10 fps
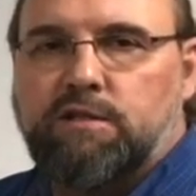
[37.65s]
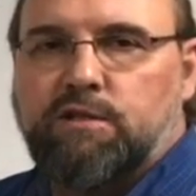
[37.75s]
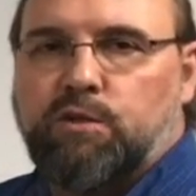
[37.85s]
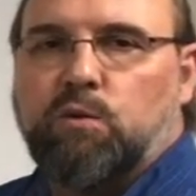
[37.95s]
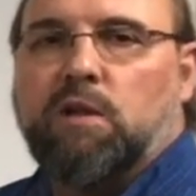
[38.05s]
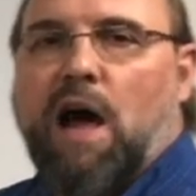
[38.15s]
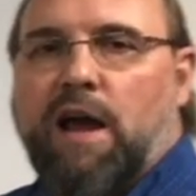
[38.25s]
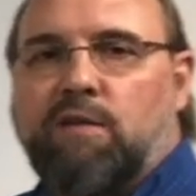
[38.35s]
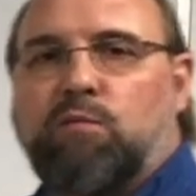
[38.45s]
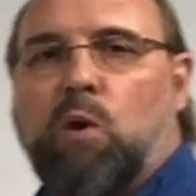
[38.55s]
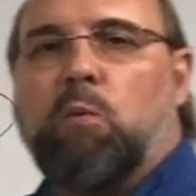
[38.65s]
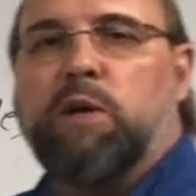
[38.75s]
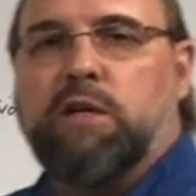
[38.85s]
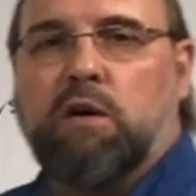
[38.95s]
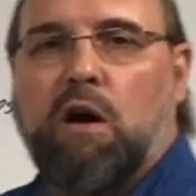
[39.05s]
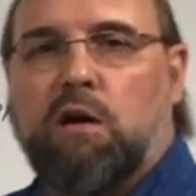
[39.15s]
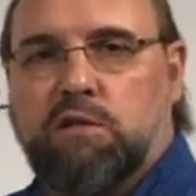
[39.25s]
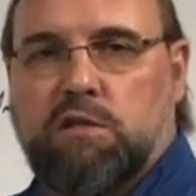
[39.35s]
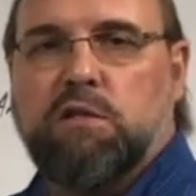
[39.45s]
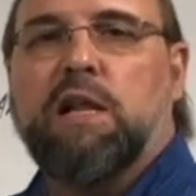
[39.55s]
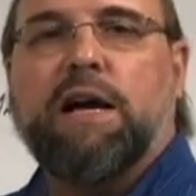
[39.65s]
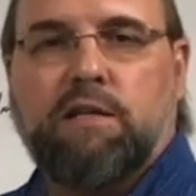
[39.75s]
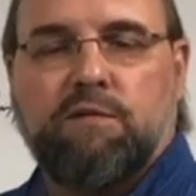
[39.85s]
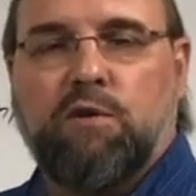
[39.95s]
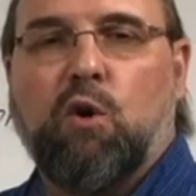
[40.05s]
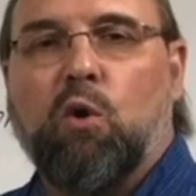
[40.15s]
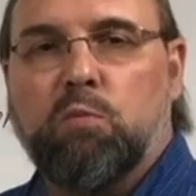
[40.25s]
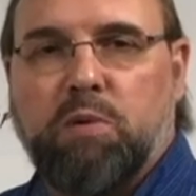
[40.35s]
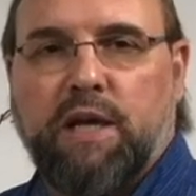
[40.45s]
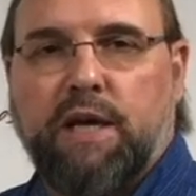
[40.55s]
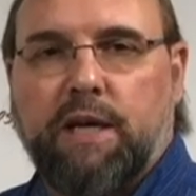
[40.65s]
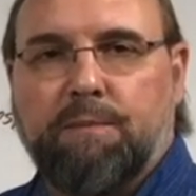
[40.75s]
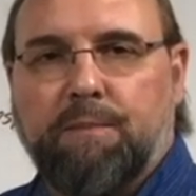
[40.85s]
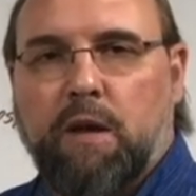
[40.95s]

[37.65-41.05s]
to do a lot of what we'd call selective gold plating.